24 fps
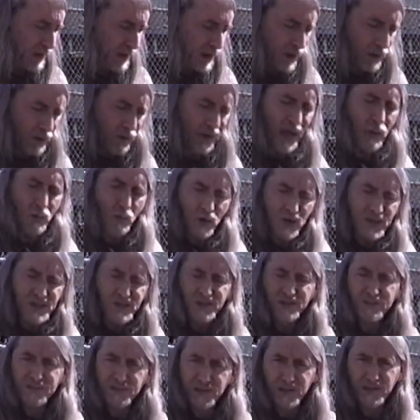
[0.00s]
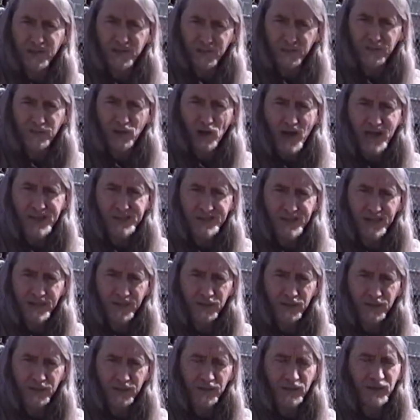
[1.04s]
Okay, once you've done the flossing,
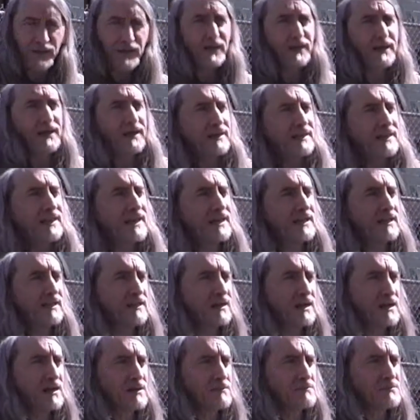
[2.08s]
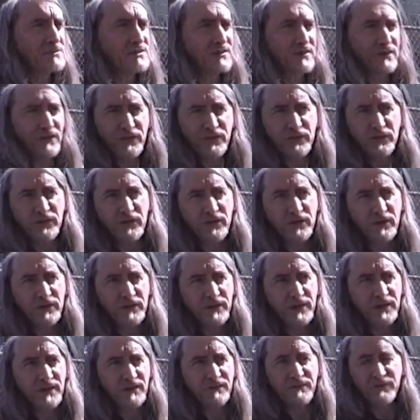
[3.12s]
then comes the third
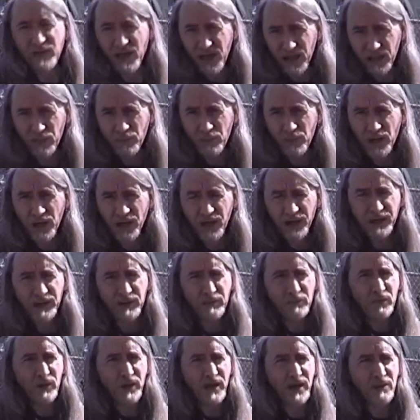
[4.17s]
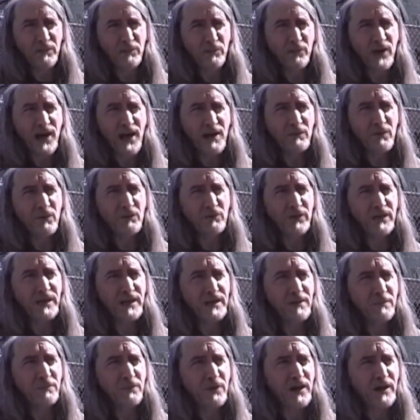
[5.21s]
and the final part, and probably
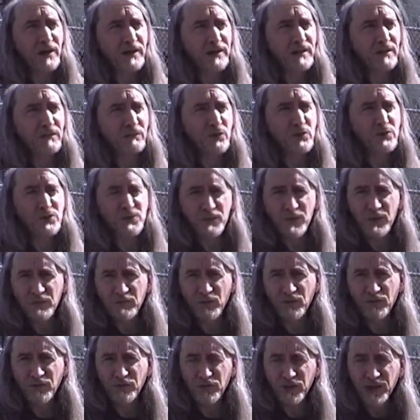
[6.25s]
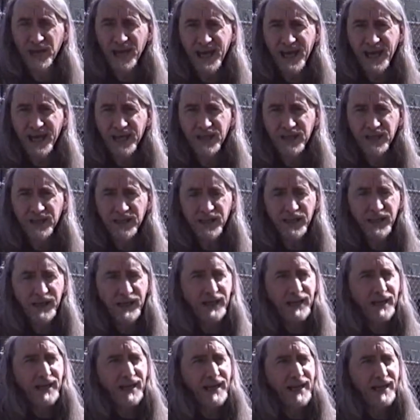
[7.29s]
the part that most people forget.
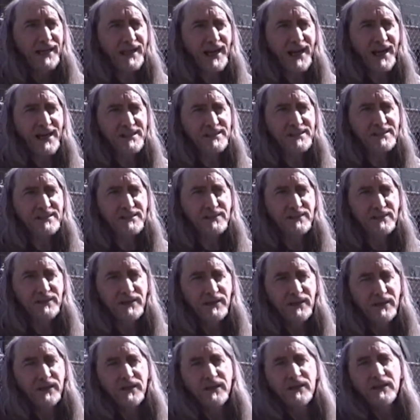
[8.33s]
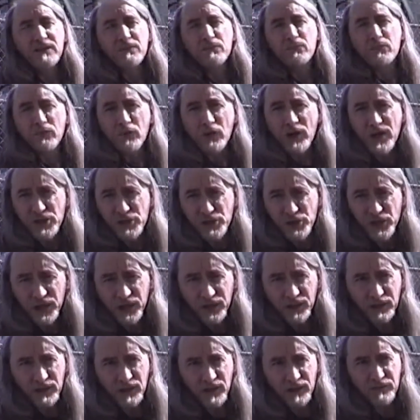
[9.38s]
And that's the
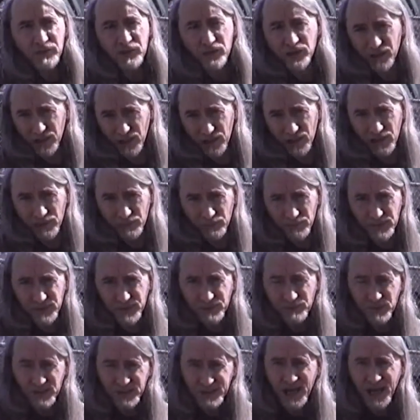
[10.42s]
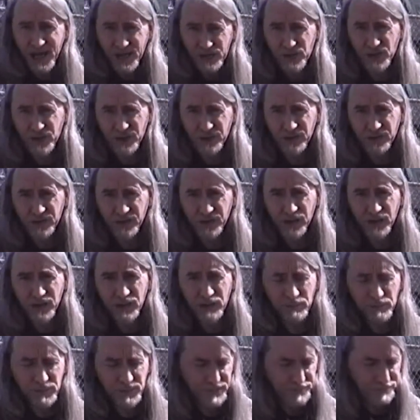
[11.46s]
brushing of your gums, massaging your
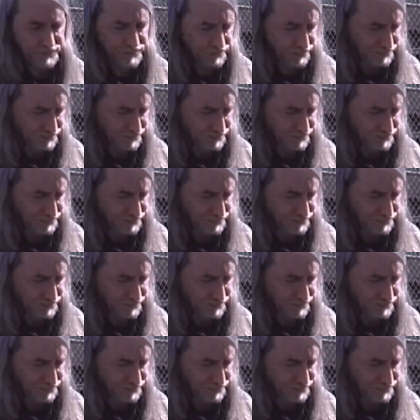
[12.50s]
gums.